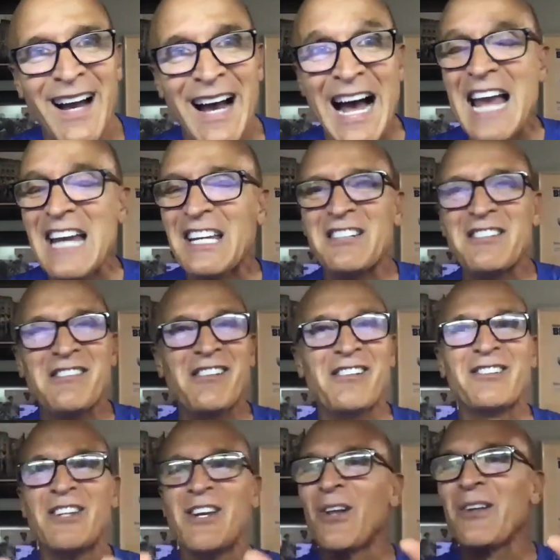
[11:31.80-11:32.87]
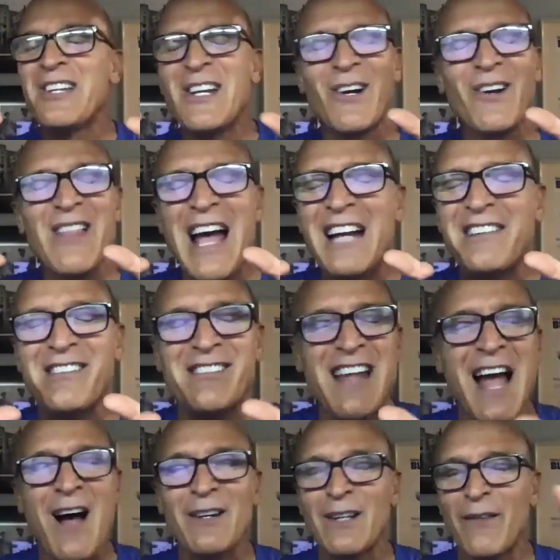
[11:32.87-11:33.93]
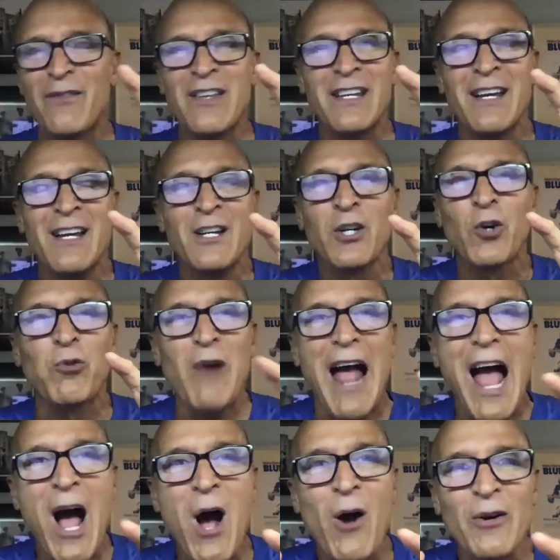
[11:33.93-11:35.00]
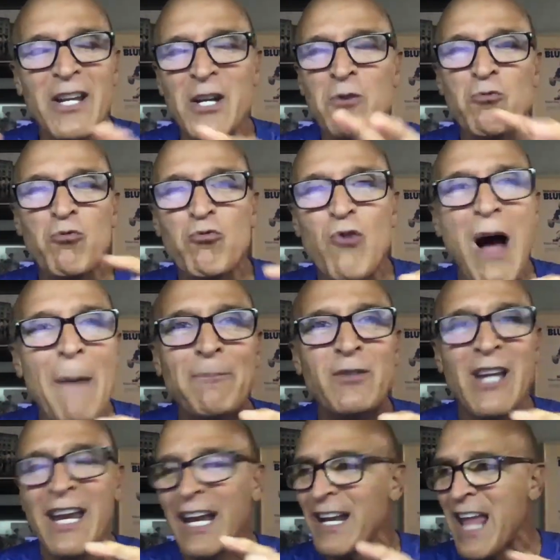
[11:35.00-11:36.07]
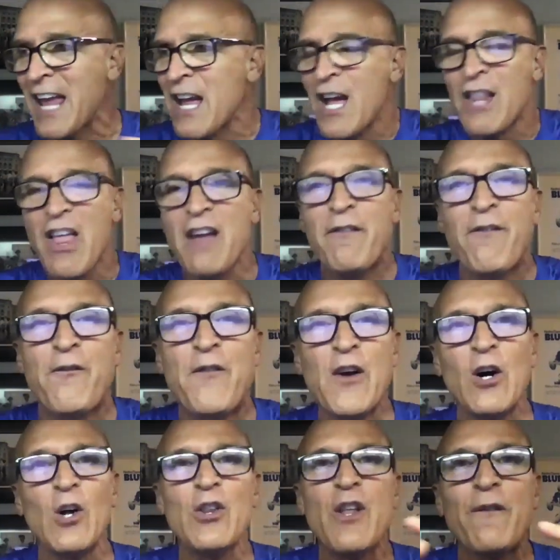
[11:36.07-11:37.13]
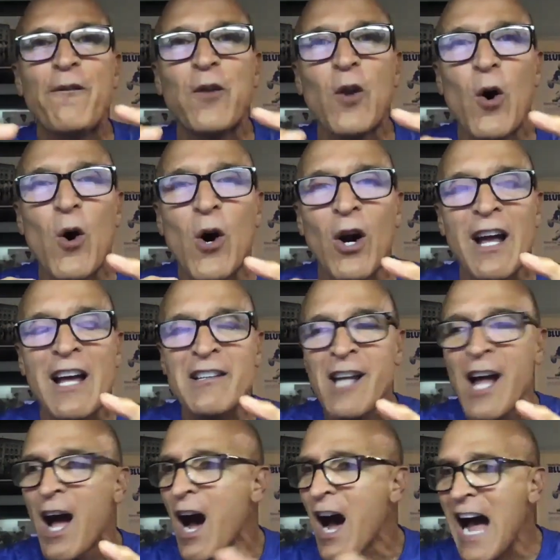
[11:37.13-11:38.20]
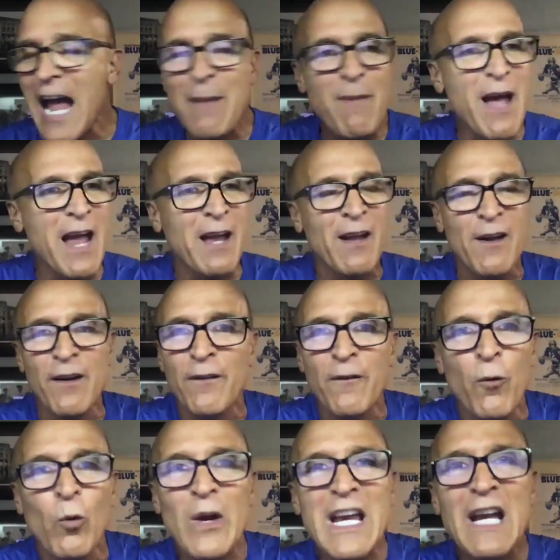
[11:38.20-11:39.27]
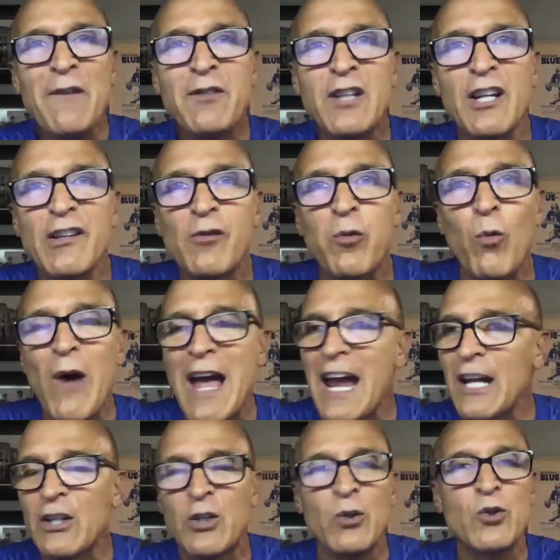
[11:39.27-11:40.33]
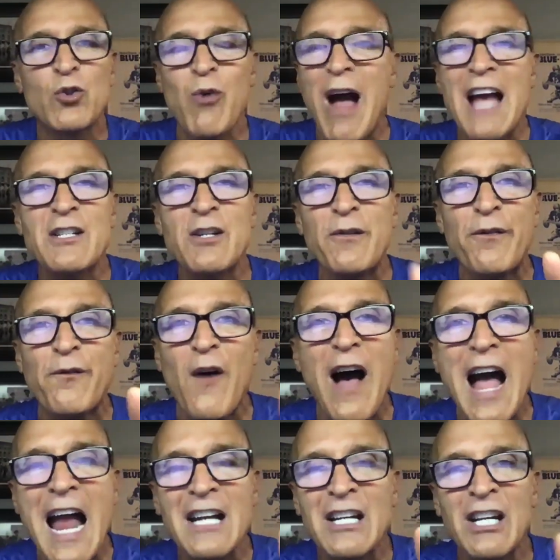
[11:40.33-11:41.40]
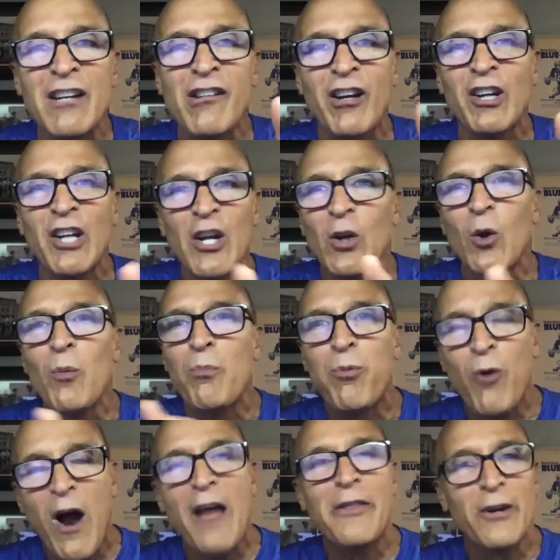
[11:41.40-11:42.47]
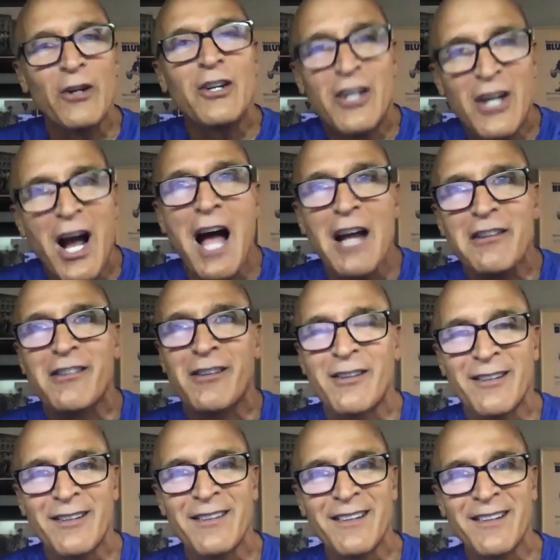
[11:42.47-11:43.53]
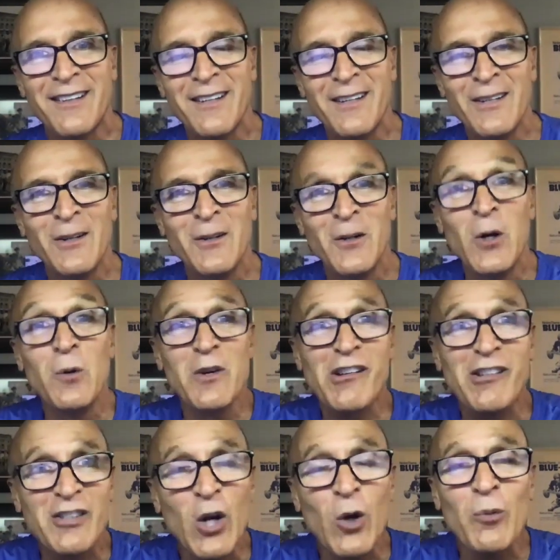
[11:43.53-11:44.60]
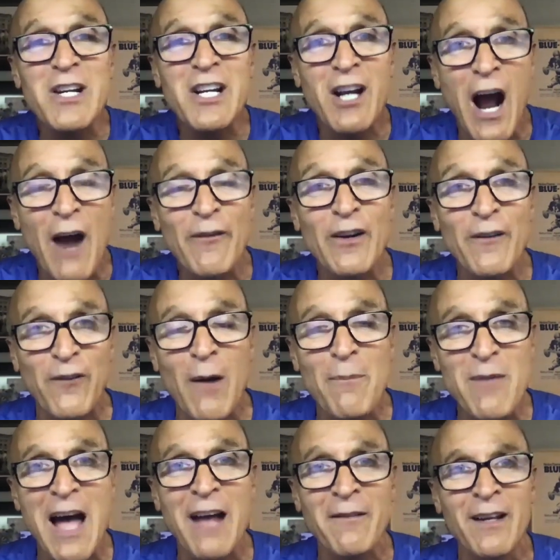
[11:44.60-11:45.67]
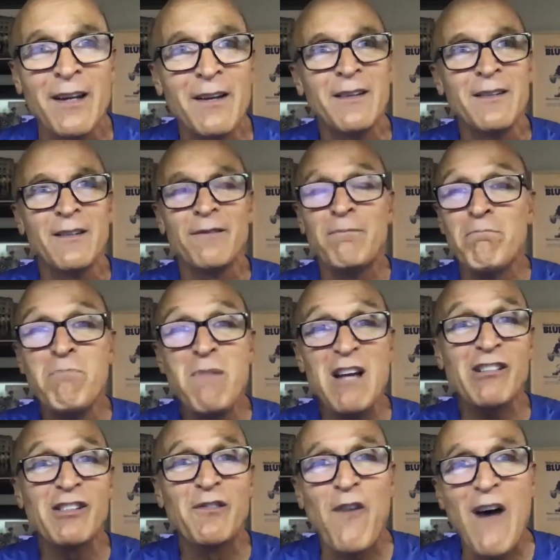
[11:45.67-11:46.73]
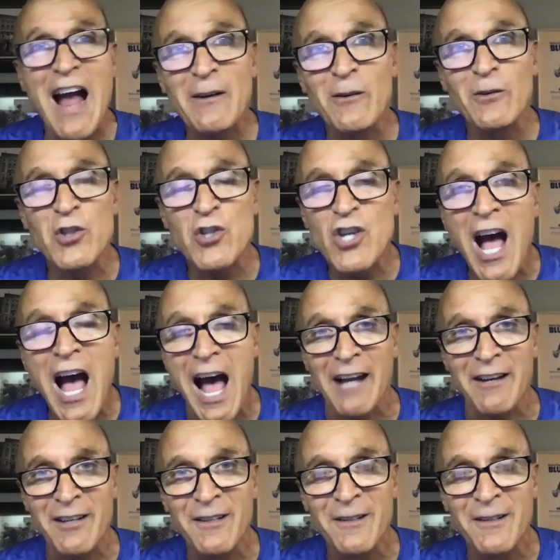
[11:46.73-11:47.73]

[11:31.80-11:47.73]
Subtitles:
I can still hear that sound of the crowd erupting, and they filled the floor as Jaime weaved his way to try to find his little brother, Gus, who was still recovering from that missed final shot.